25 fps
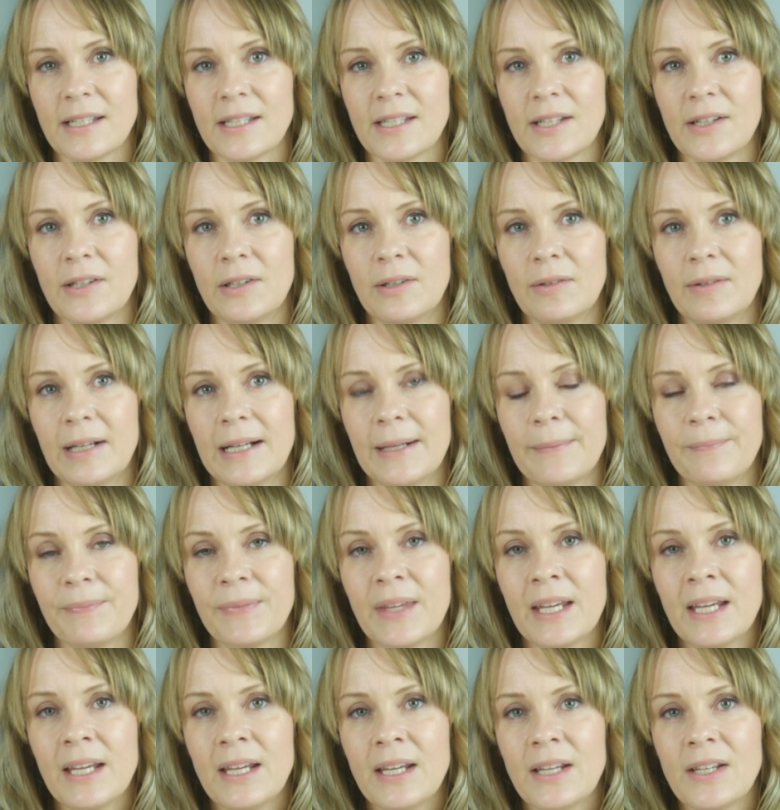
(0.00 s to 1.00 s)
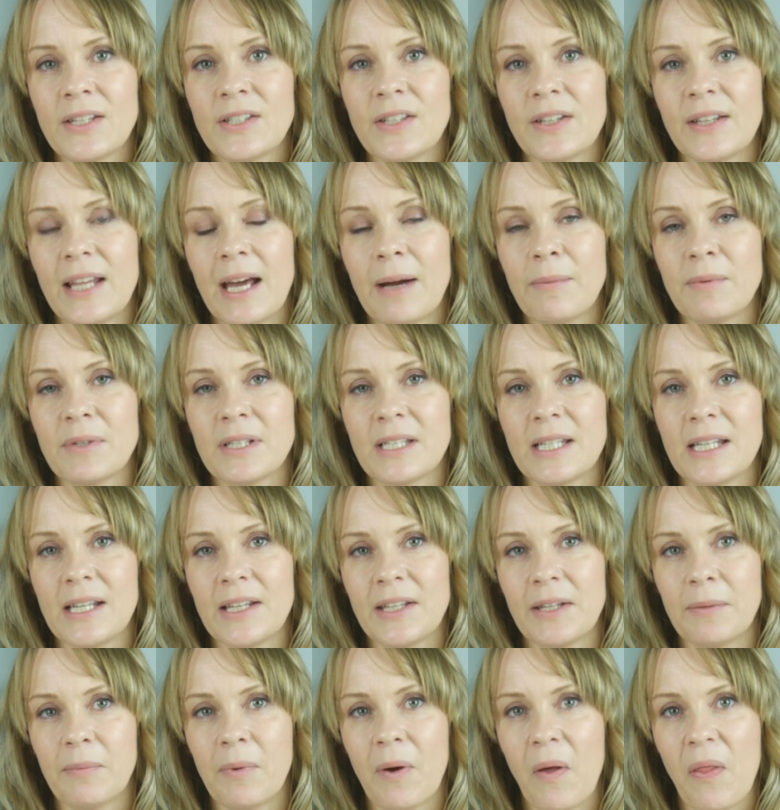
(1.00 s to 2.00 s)
So so that was the
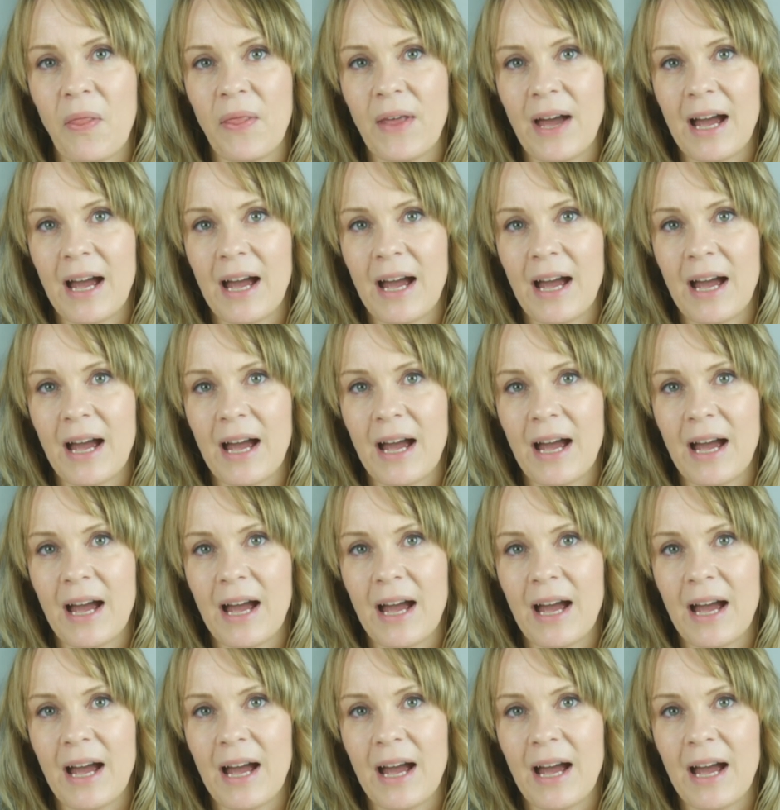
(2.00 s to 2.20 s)
other one